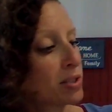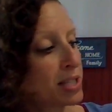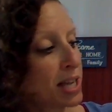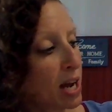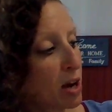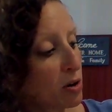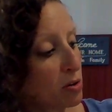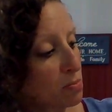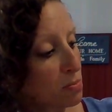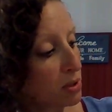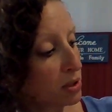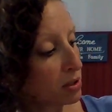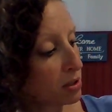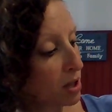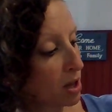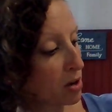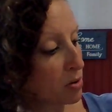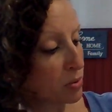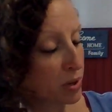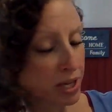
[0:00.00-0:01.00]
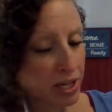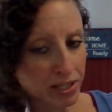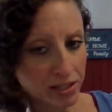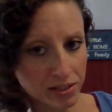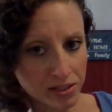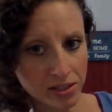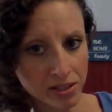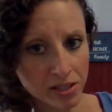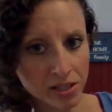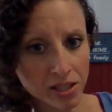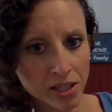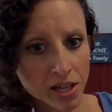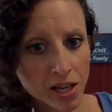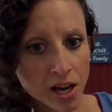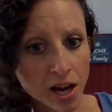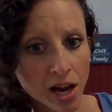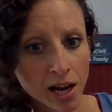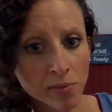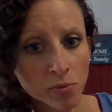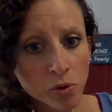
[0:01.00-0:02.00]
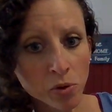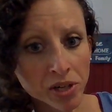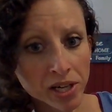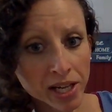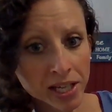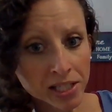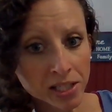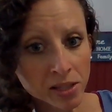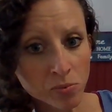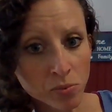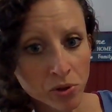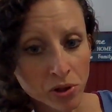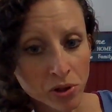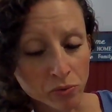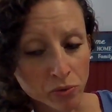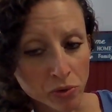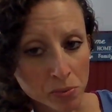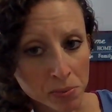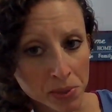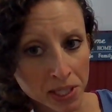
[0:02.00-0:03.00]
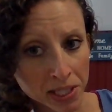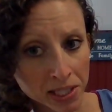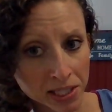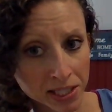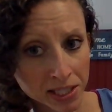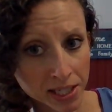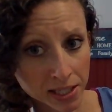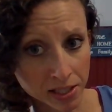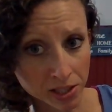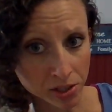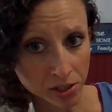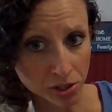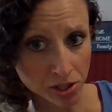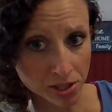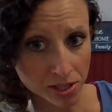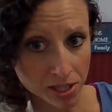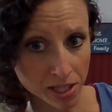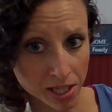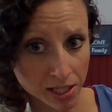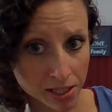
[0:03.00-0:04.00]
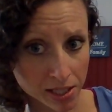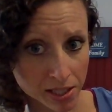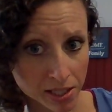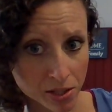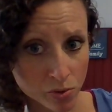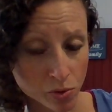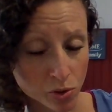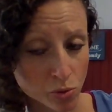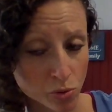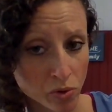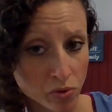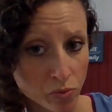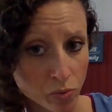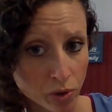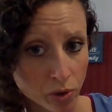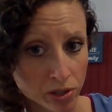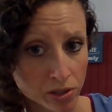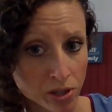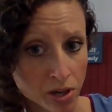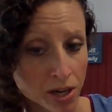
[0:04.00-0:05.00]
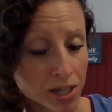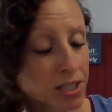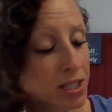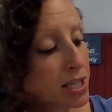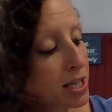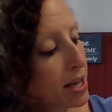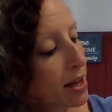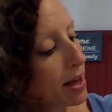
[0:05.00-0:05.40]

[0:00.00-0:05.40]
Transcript: down below it, I'm going to end up with a repeated addition sentence, which we've worked on,